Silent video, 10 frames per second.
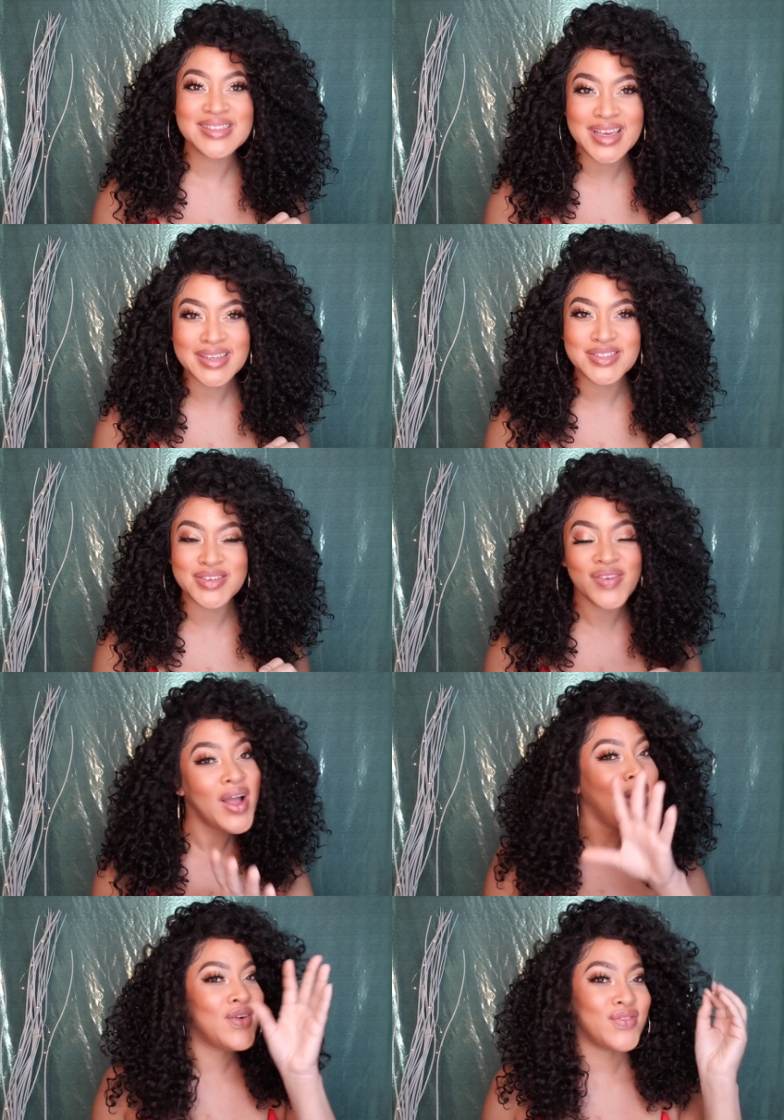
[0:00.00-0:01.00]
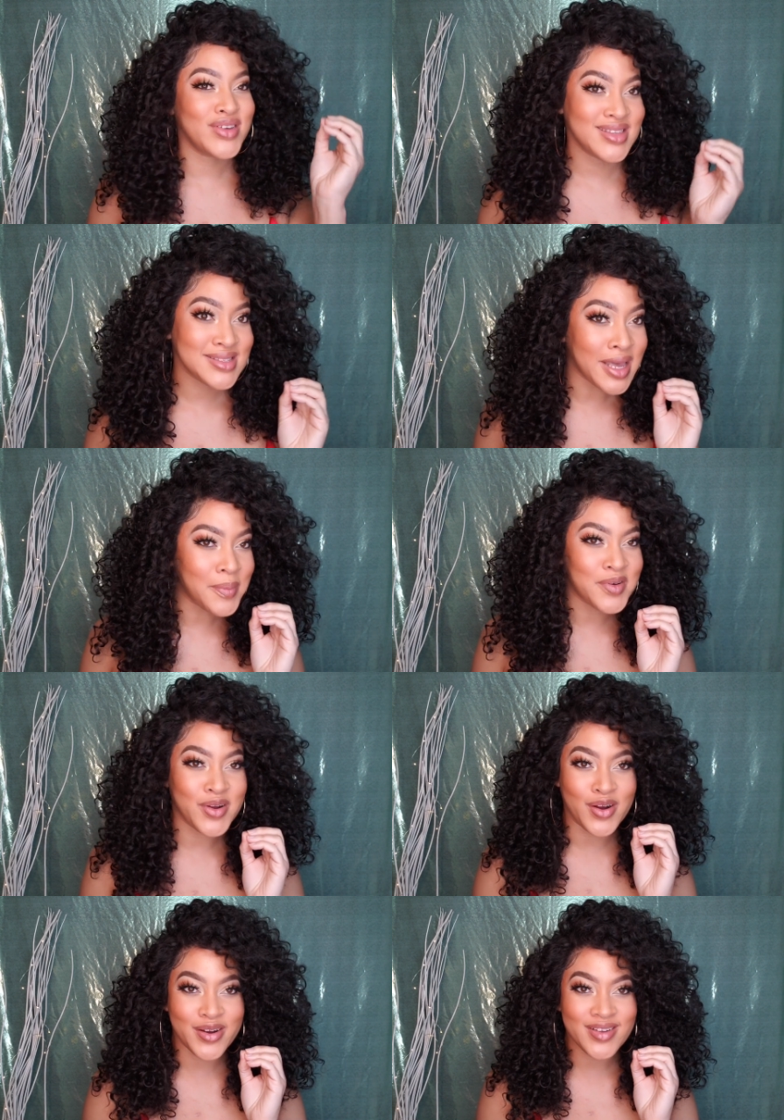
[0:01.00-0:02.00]
texture for this type of
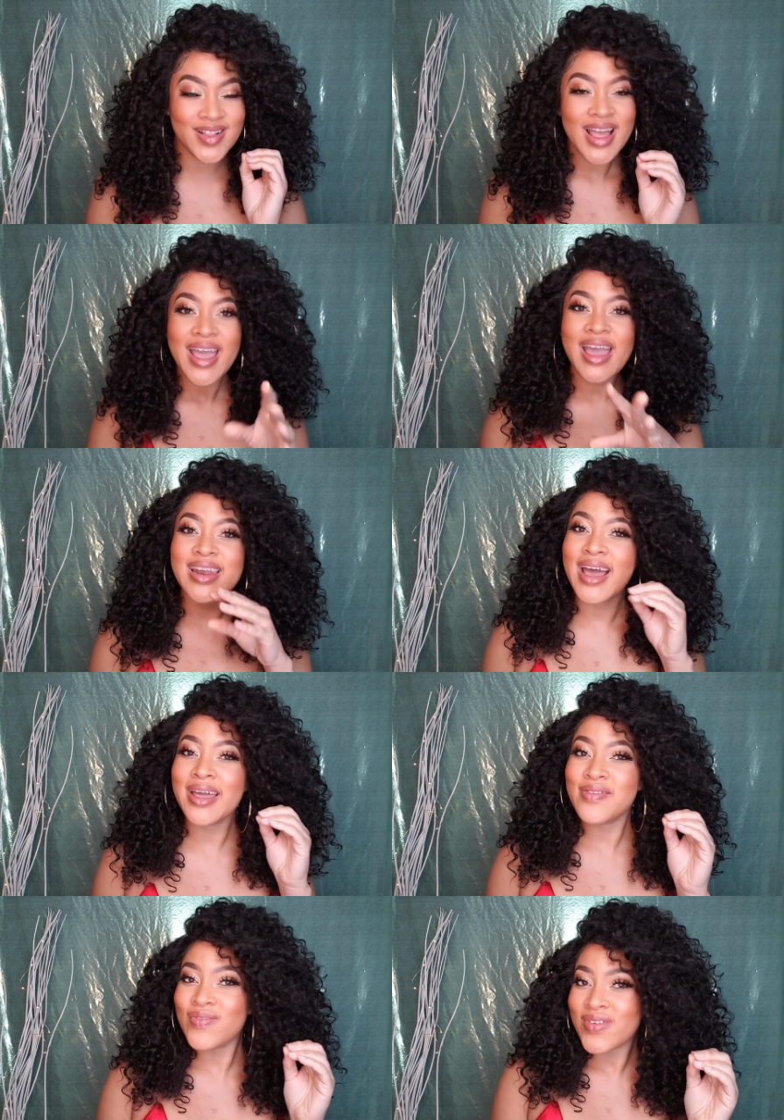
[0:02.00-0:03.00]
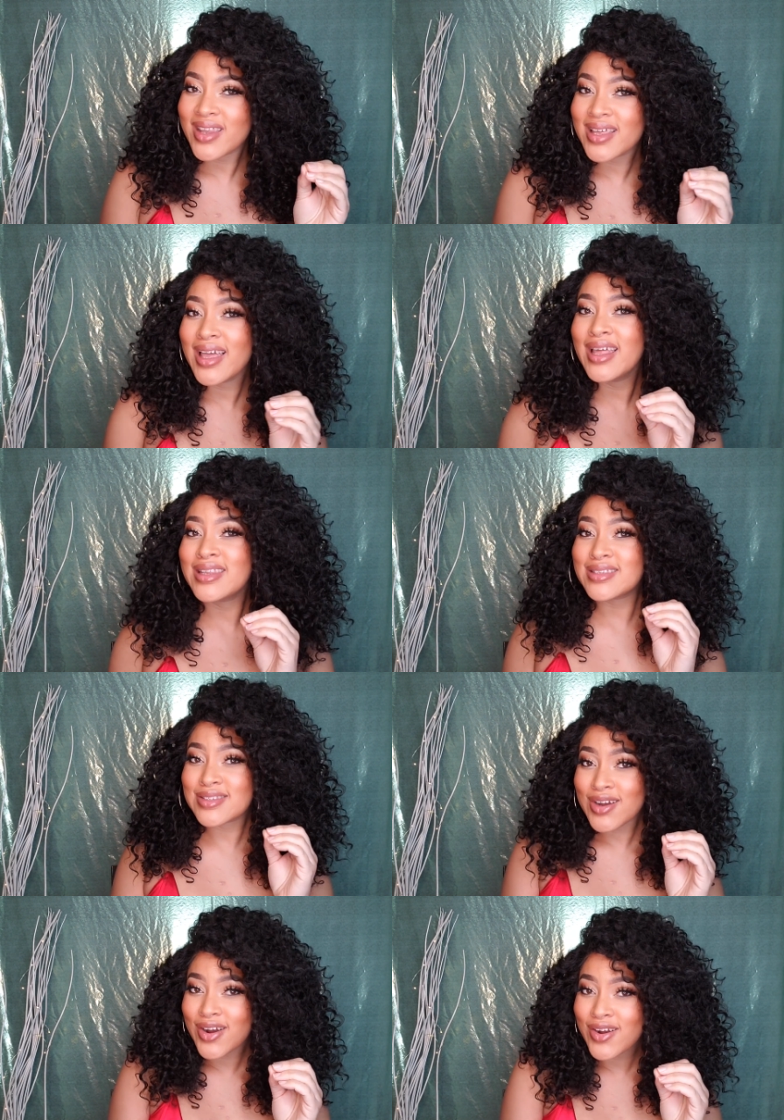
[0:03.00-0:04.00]
curl. And I am feeling this
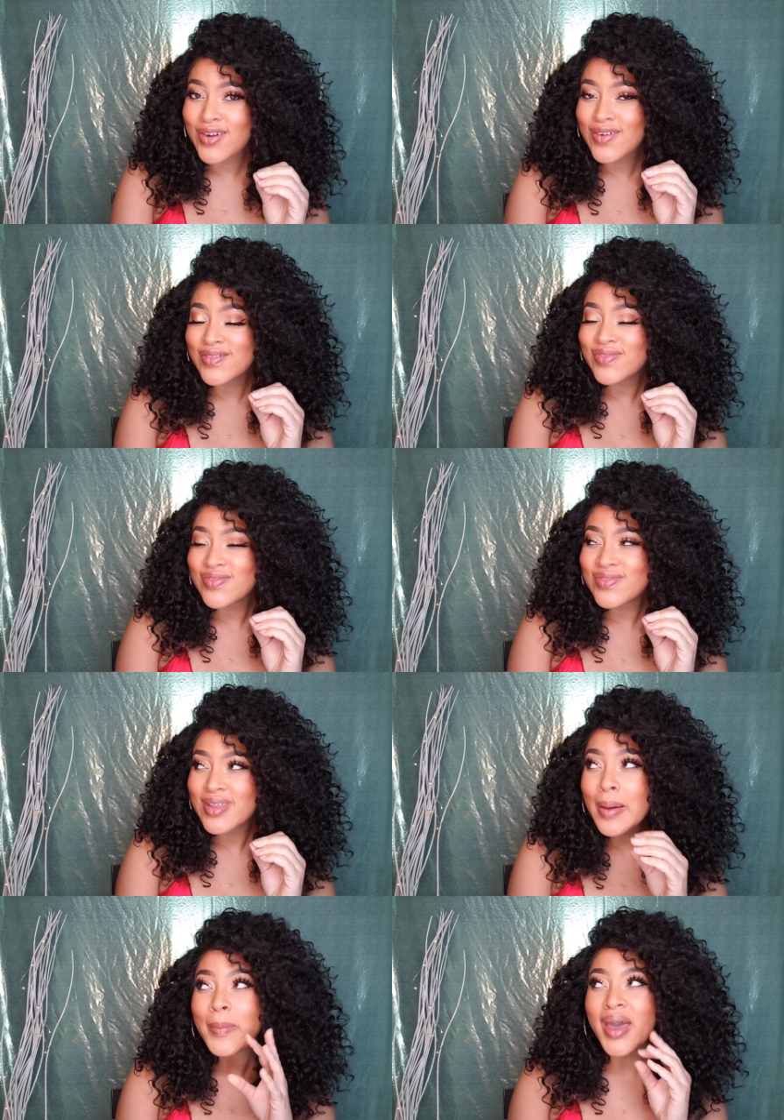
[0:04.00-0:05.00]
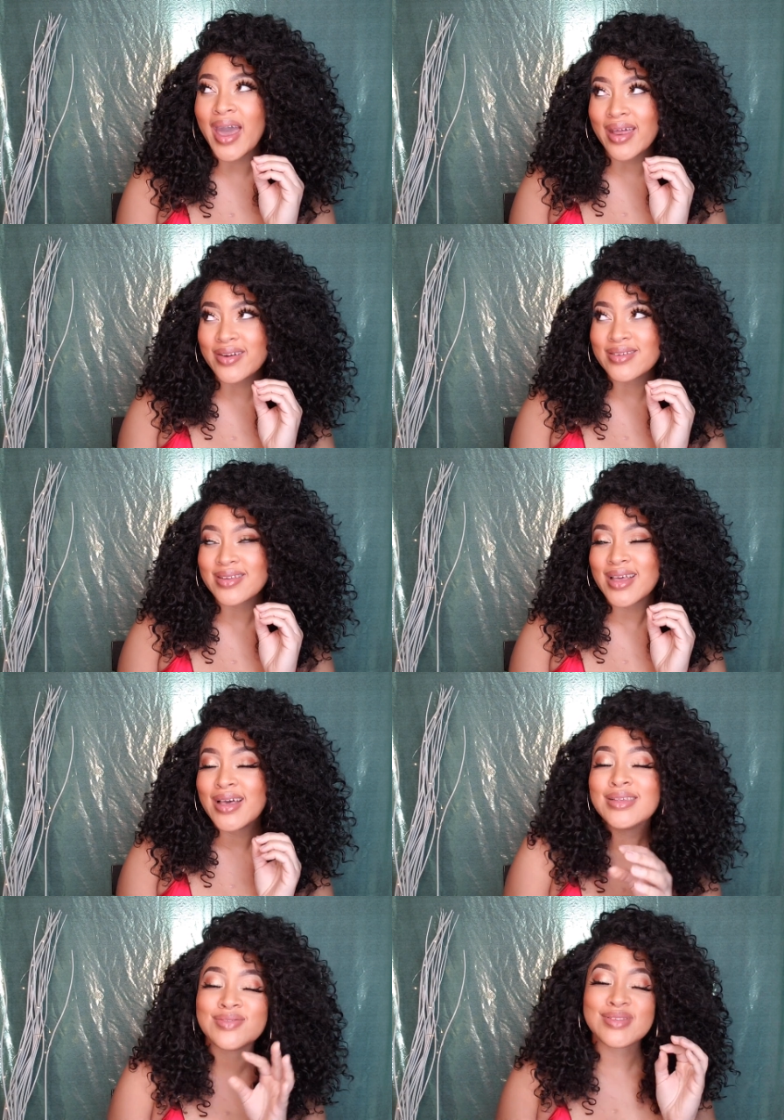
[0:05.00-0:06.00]
curl pattern.
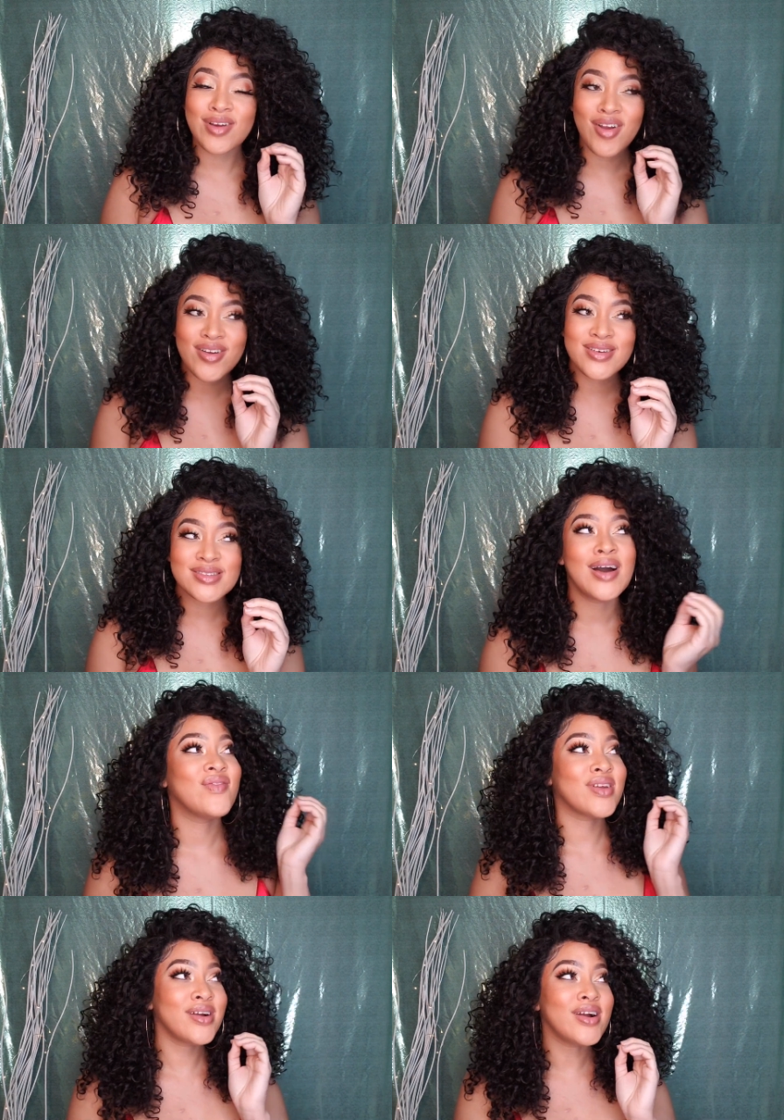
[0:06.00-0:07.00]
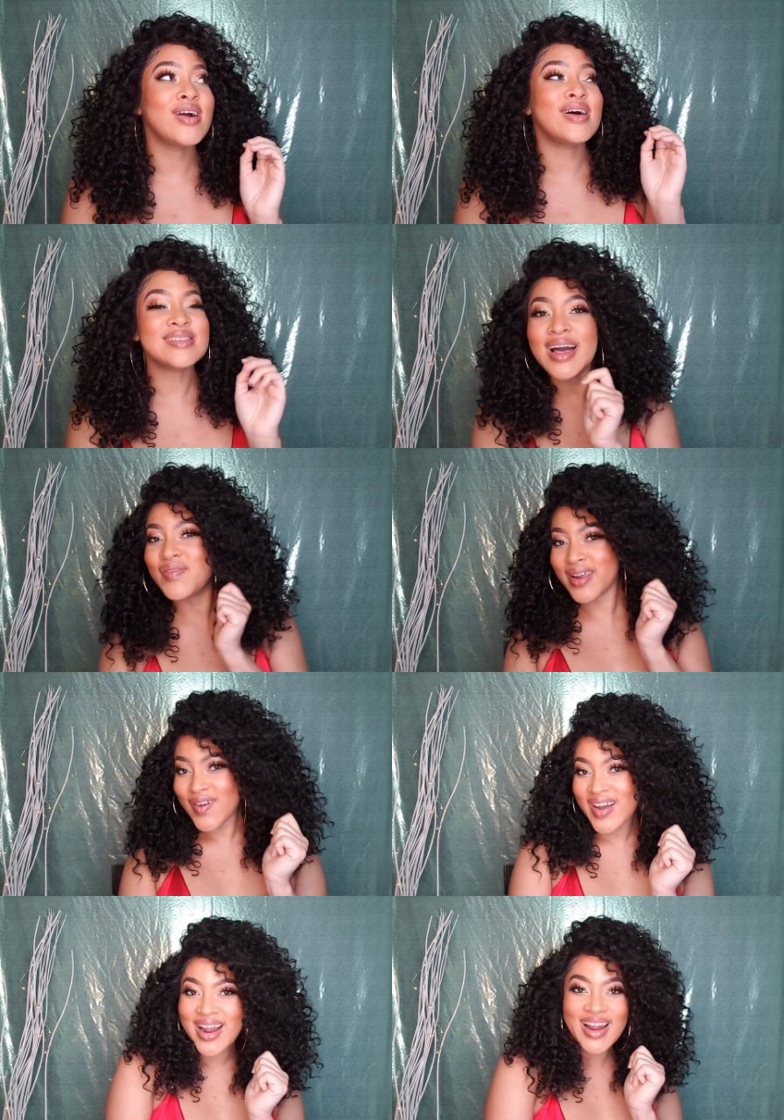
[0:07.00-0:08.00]
So it's curls for the girls, for
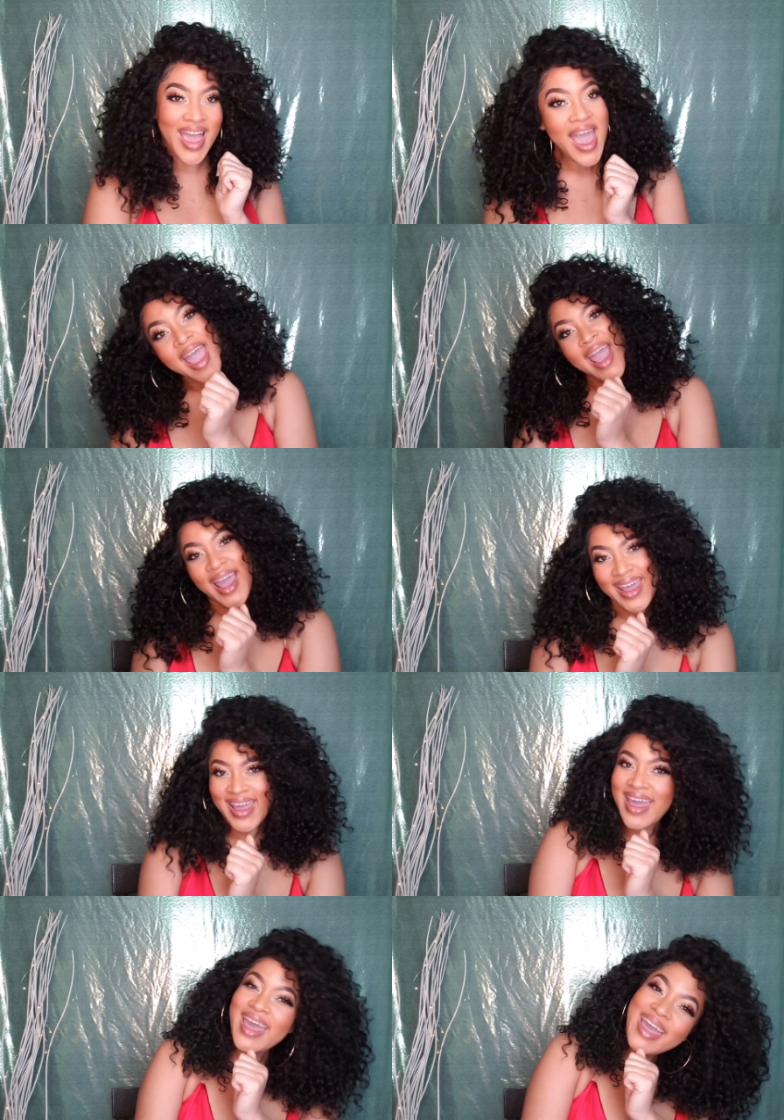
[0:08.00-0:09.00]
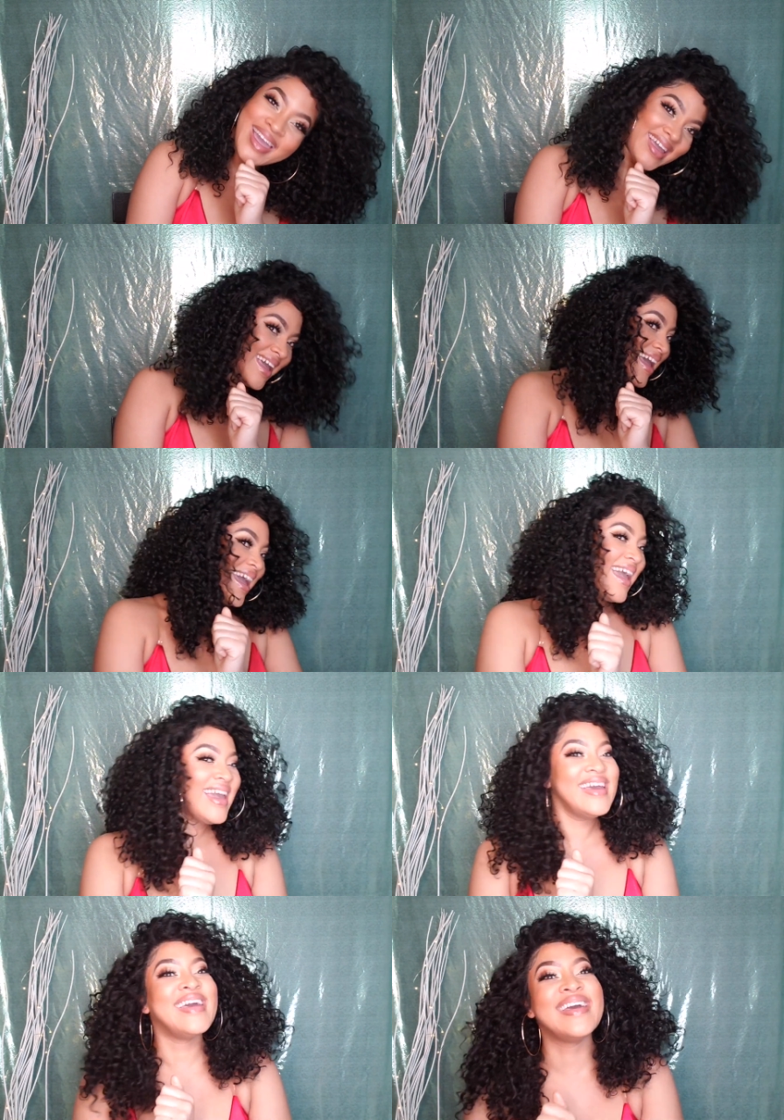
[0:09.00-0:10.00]
the way. a
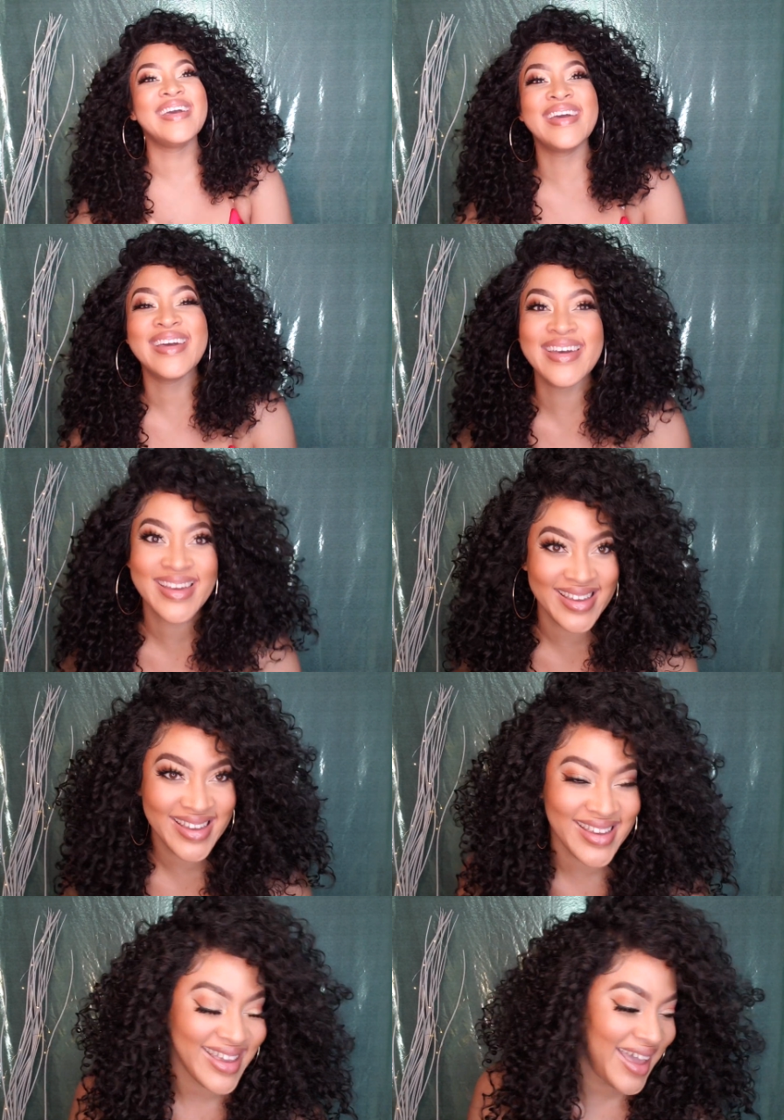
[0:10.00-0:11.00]
a.